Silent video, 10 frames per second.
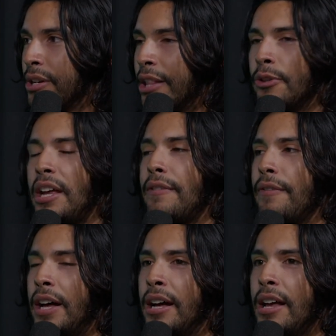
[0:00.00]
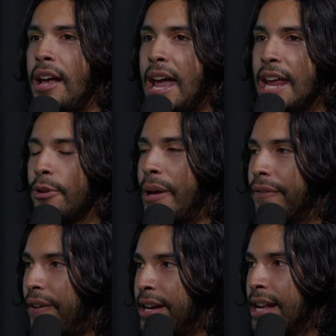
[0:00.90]
I learned how to handle my
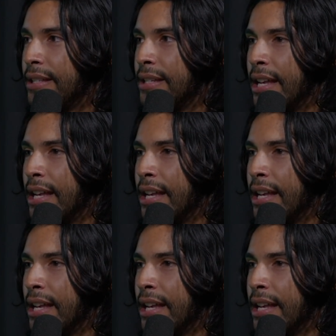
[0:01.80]
finances.